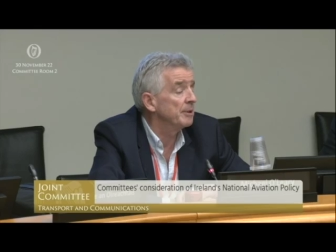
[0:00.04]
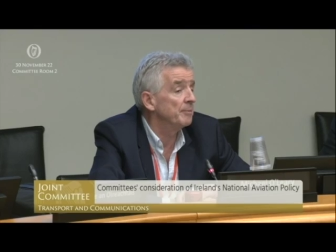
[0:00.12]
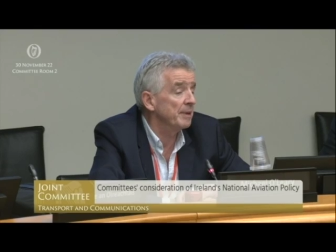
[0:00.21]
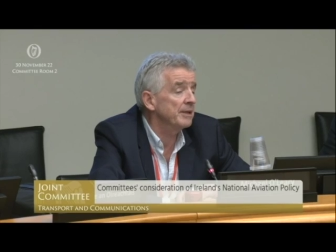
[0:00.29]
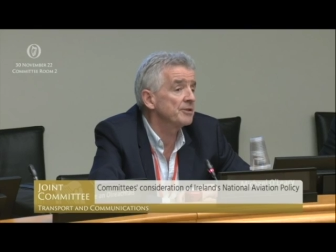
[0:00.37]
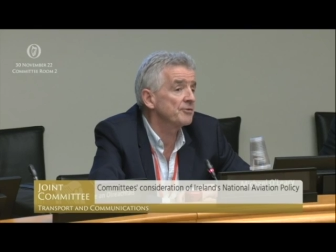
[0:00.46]

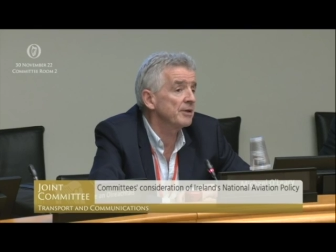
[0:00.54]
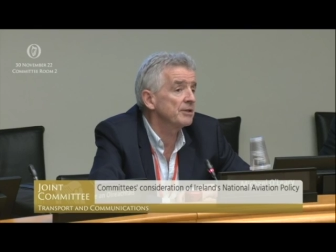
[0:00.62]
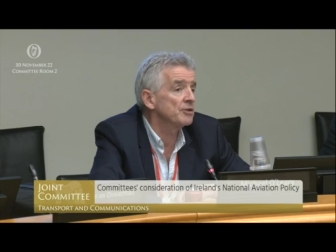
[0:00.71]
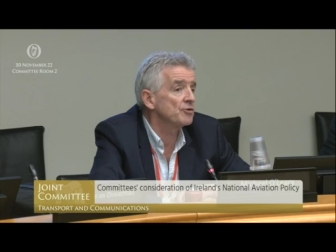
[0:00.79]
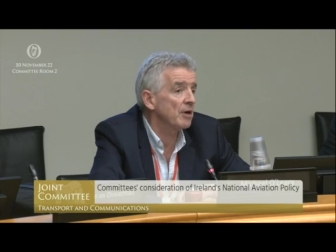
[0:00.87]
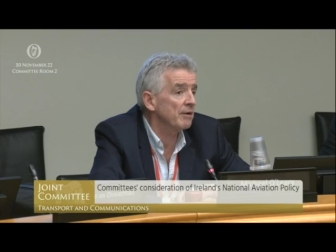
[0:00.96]
biggest
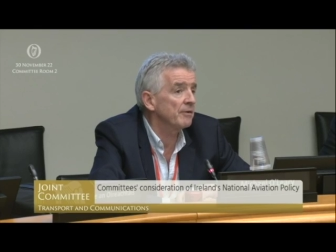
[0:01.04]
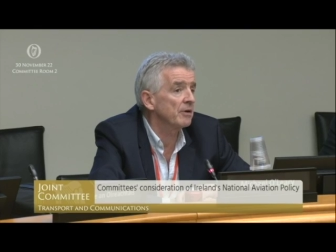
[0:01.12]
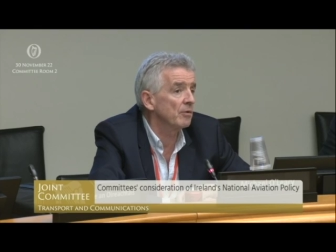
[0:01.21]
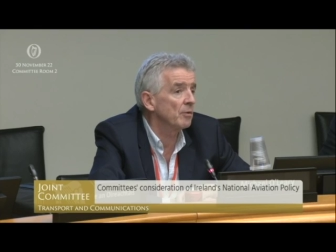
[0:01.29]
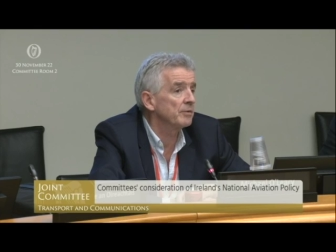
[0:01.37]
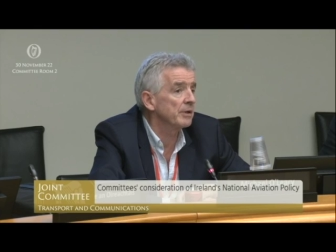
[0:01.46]
threat to
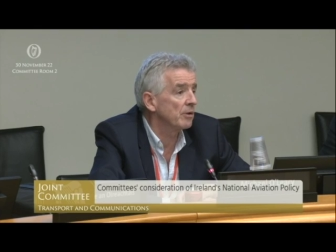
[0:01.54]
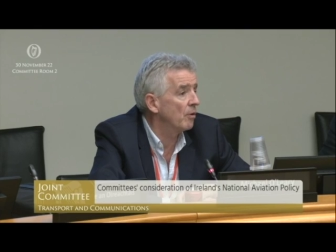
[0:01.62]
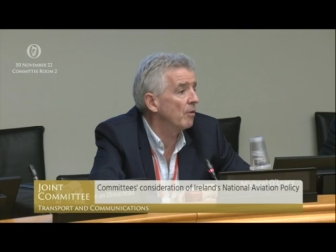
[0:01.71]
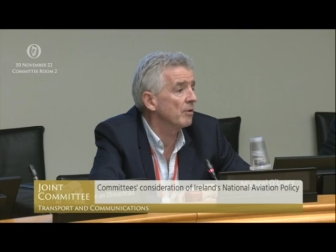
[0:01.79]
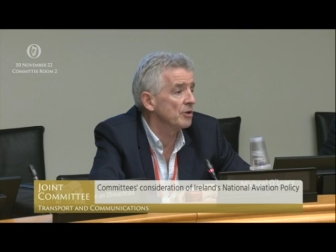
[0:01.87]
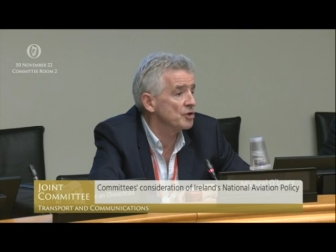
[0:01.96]
traffic growth in
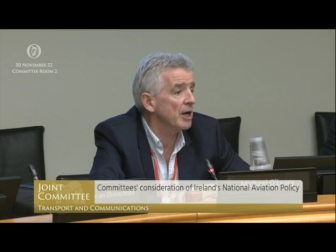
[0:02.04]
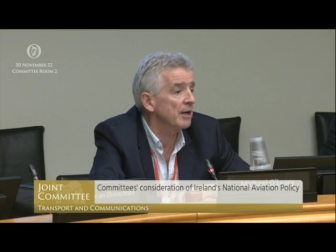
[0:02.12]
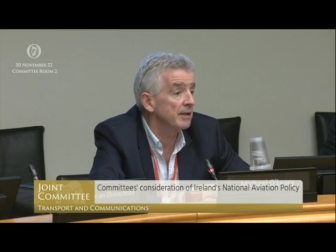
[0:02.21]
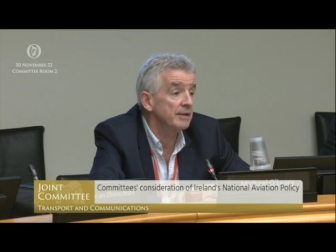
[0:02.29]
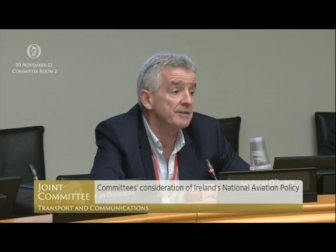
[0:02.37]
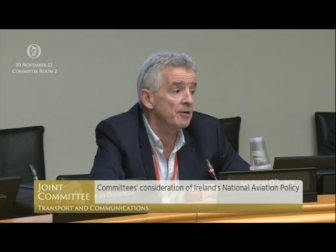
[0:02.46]
Cork and
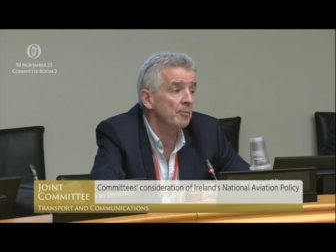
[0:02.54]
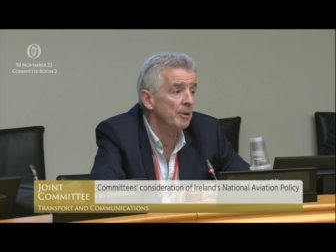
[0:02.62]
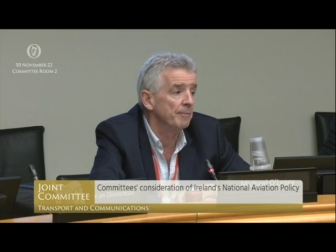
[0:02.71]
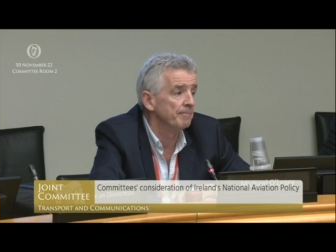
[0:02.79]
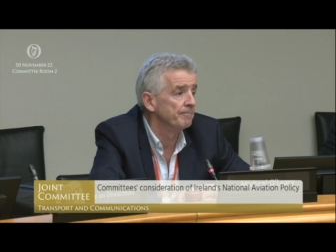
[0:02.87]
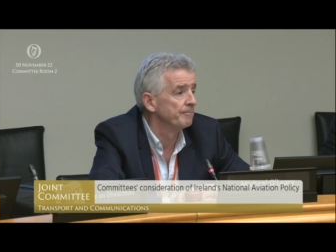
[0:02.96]
Shannon is
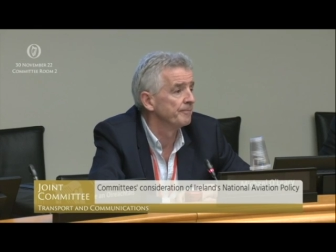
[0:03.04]
Dublin.